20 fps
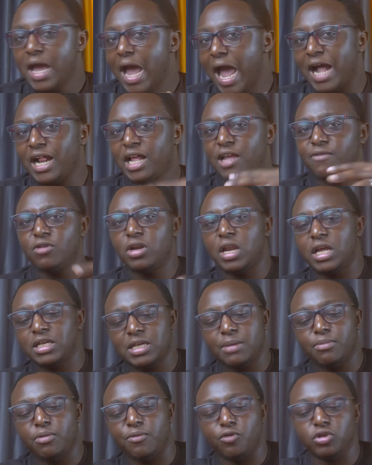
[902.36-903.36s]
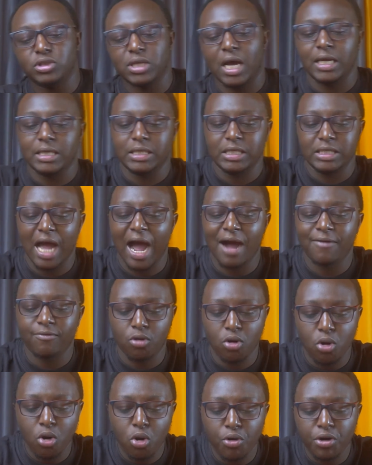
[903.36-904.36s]
I'll give you an example of what I did. I've
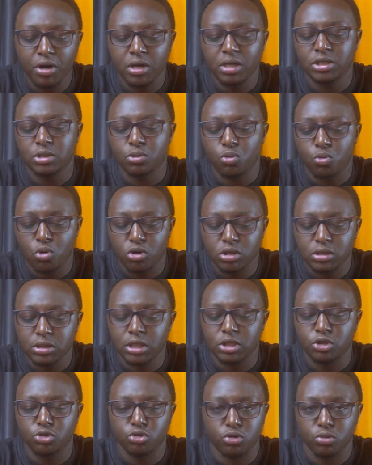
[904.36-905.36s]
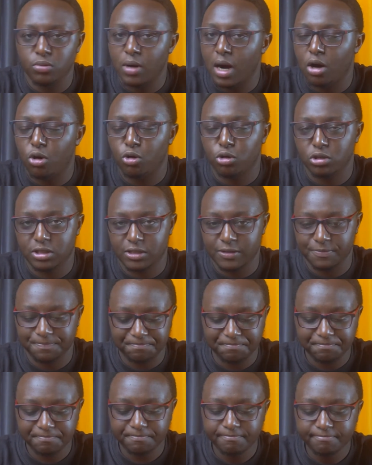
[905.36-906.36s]
always wanted to do a course,
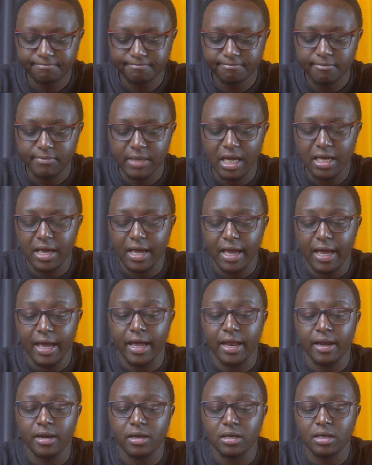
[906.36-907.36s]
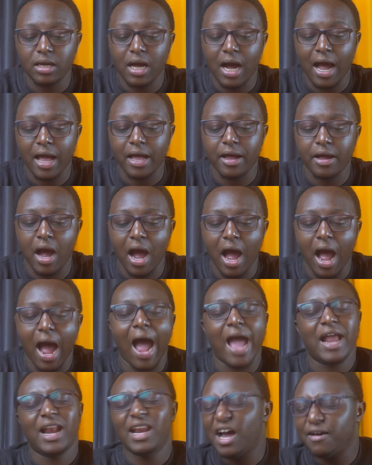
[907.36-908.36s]
and
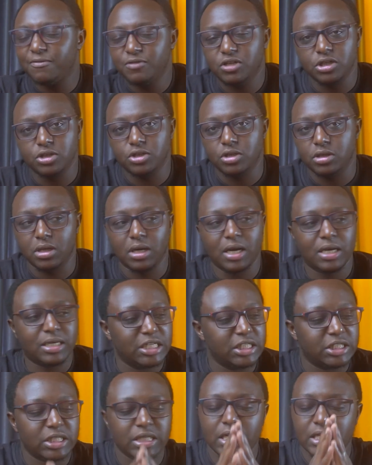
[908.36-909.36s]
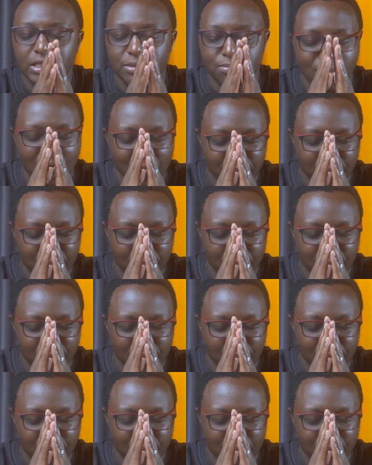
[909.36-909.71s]
I love teaching. Teaching is my